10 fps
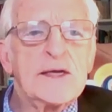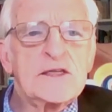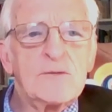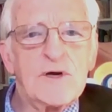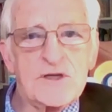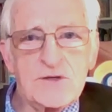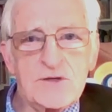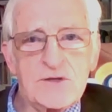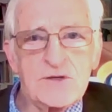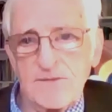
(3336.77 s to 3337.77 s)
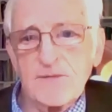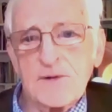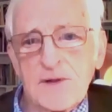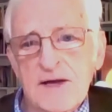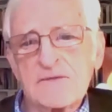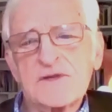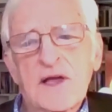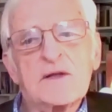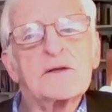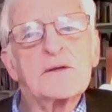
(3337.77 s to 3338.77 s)
and she went through a lot of
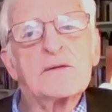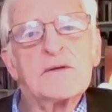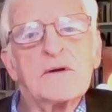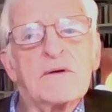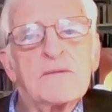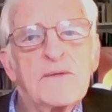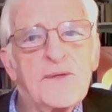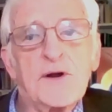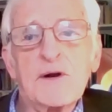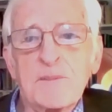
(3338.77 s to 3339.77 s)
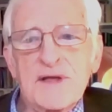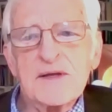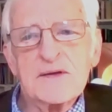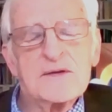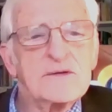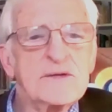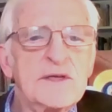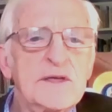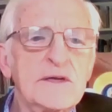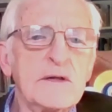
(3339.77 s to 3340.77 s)
therapy to
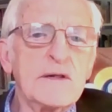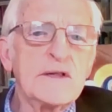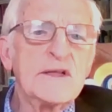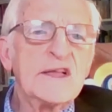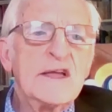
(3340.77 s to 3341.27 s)
heal.